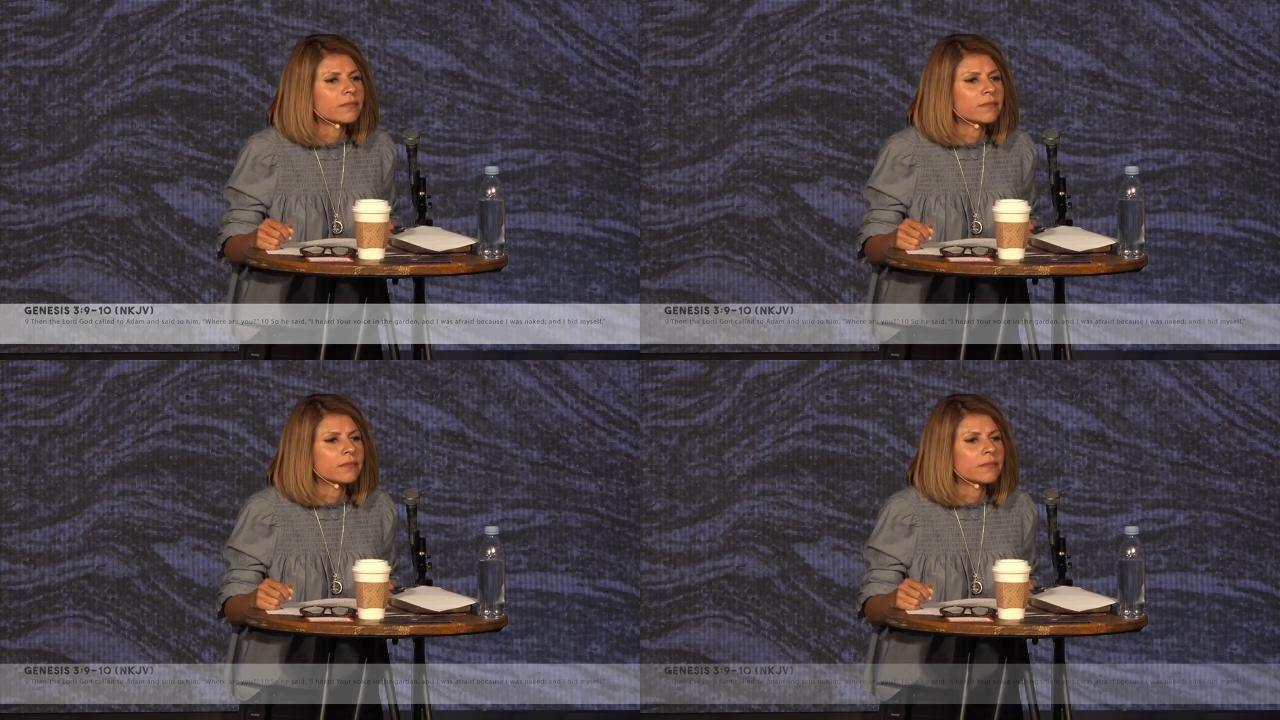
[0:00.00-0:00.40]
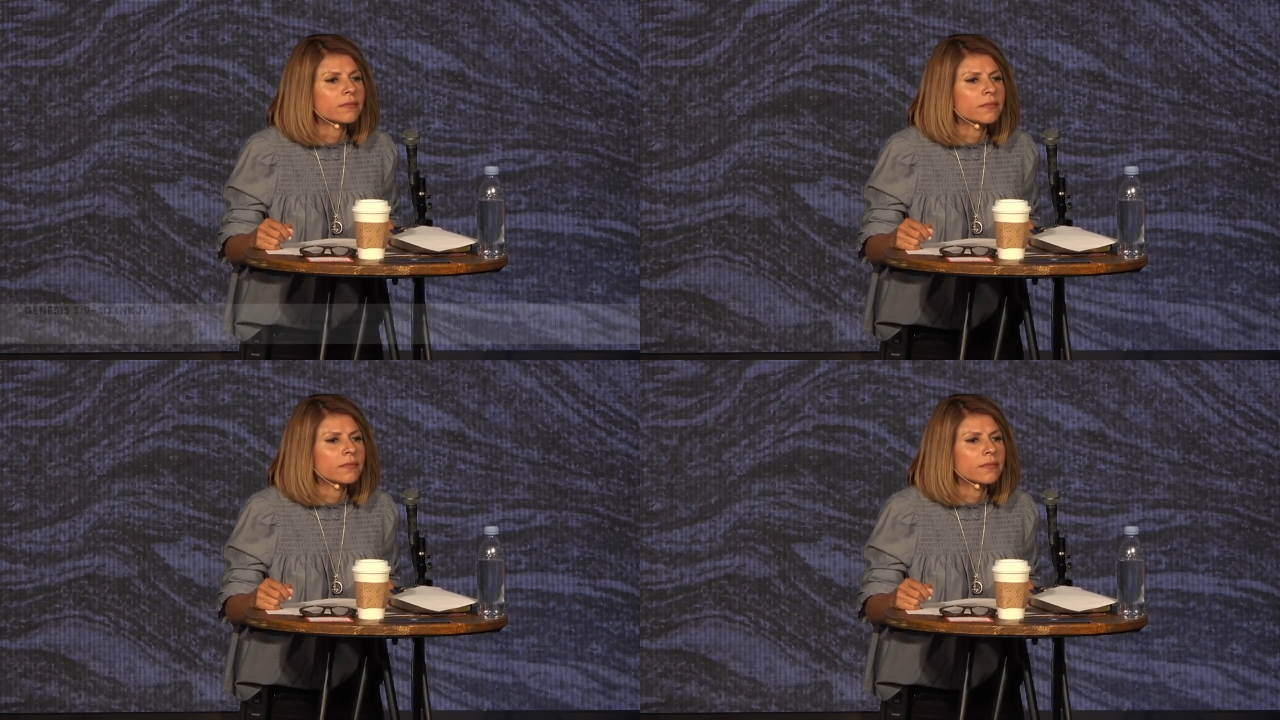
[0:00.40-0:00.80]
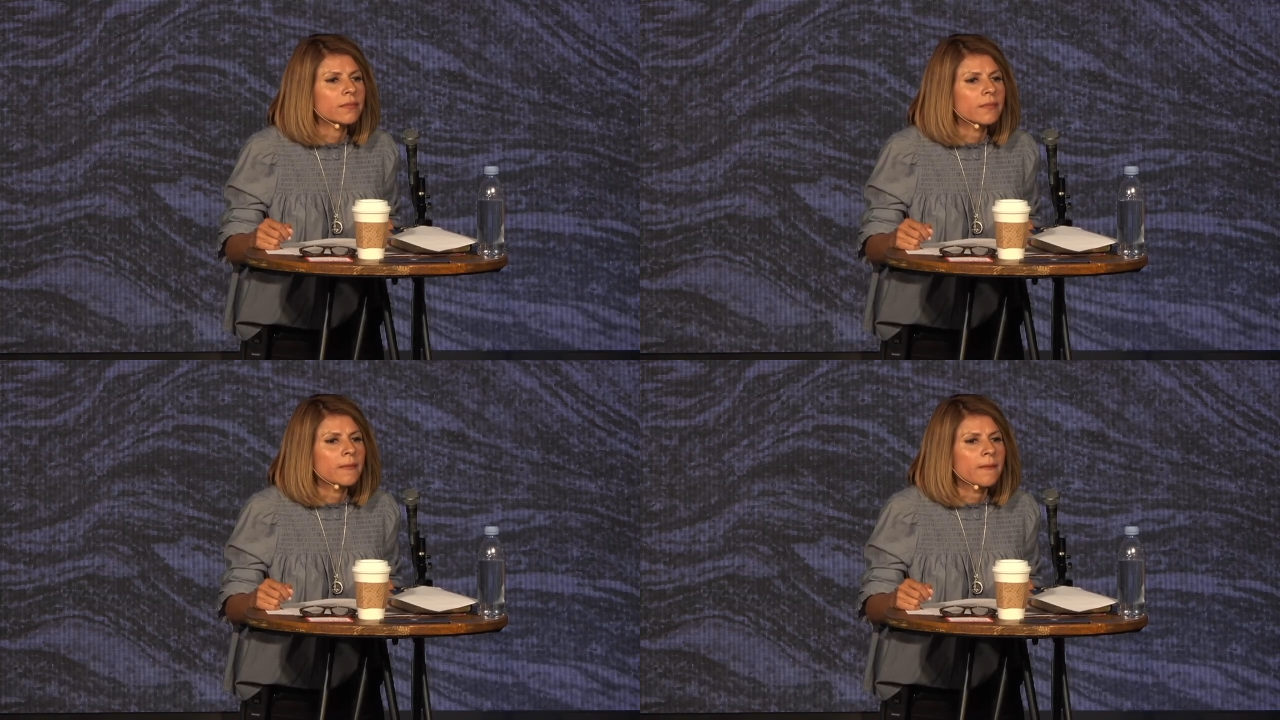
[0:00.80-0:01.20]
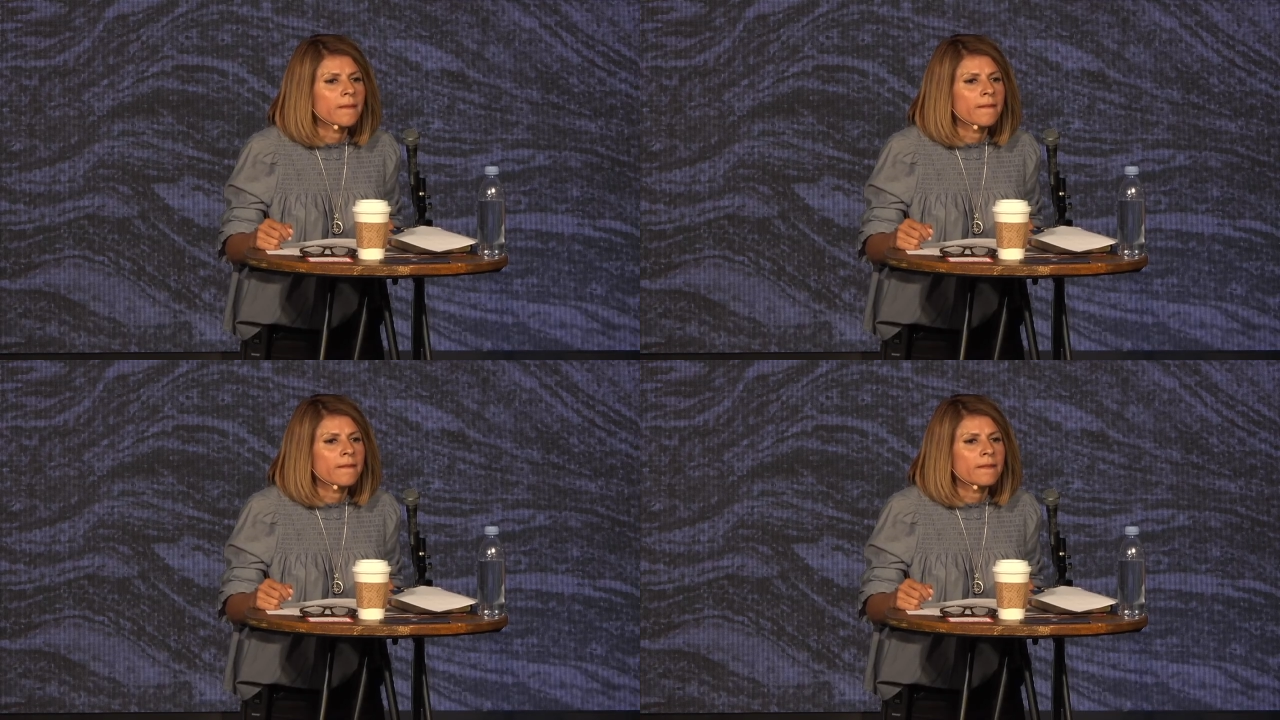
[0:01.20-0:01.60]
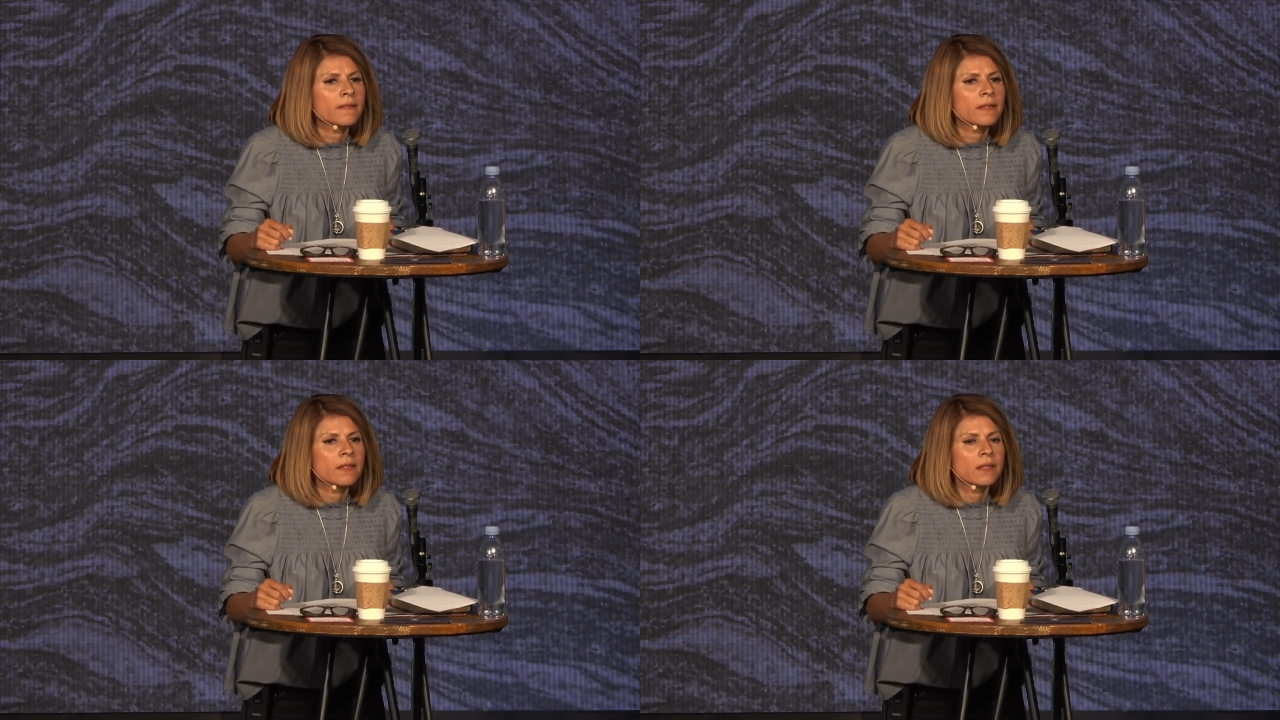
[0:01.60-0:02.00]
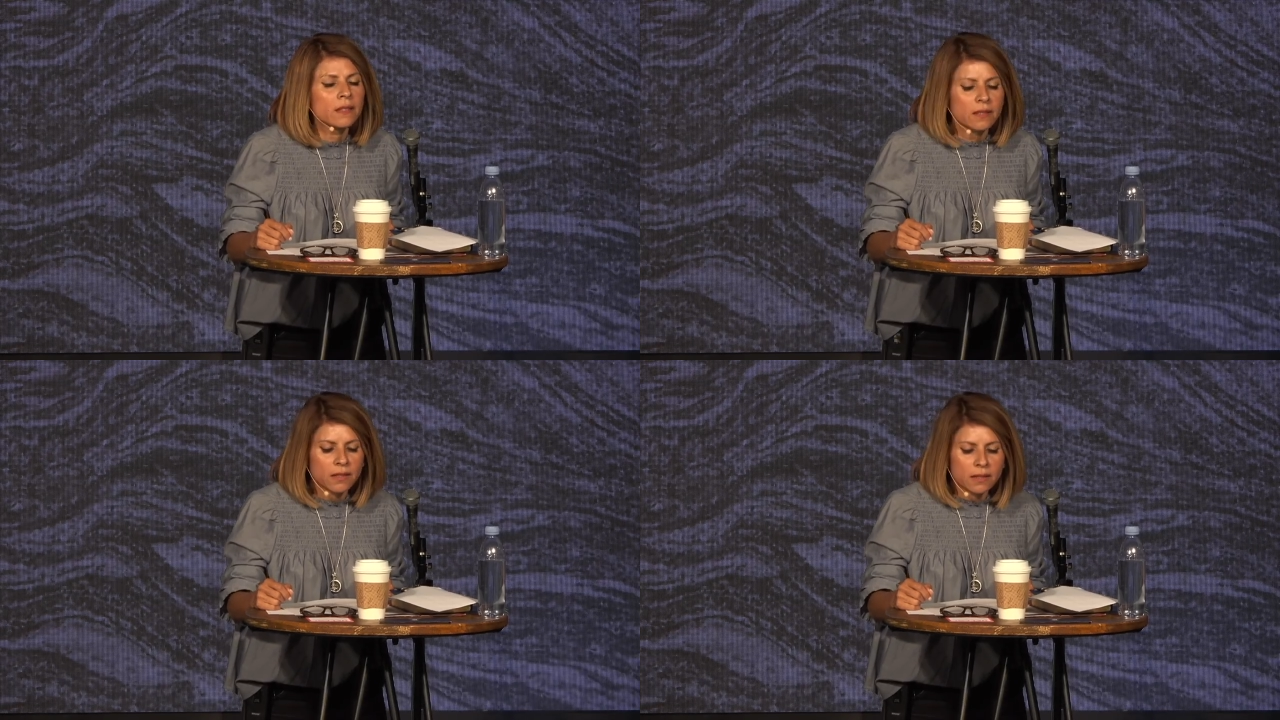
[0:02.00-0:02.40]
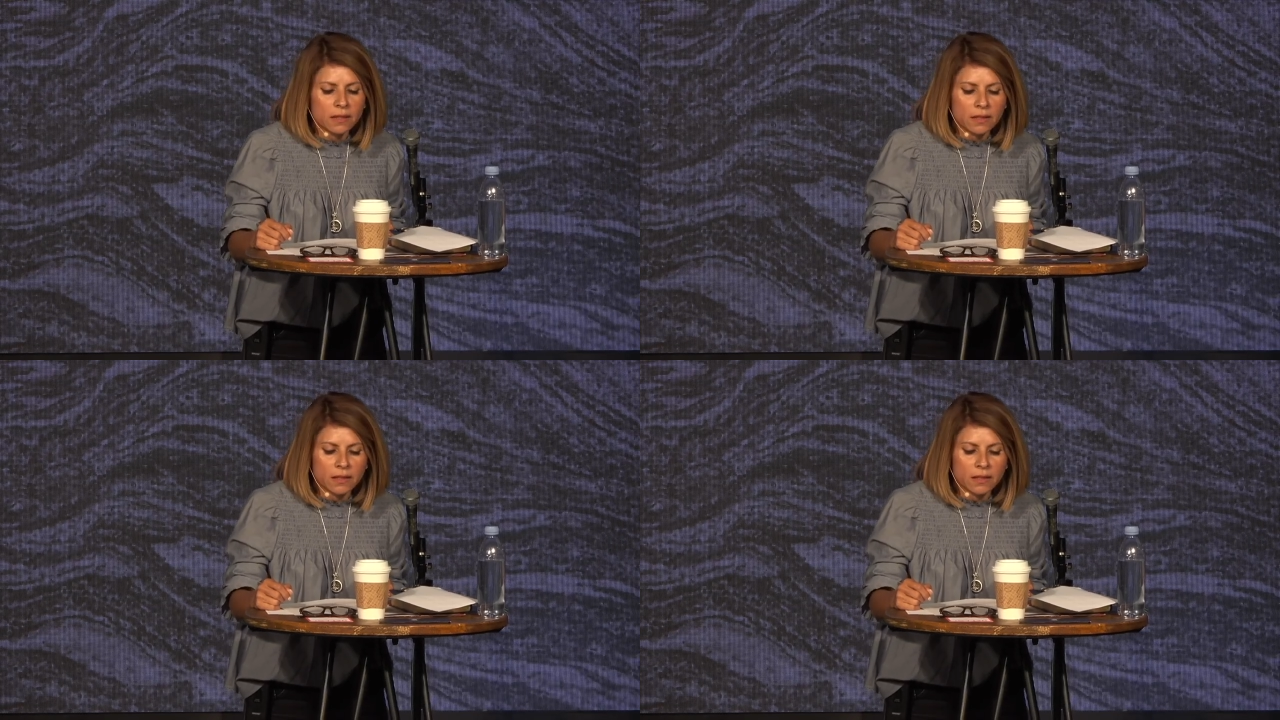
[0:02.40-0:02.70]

Nobody speaks.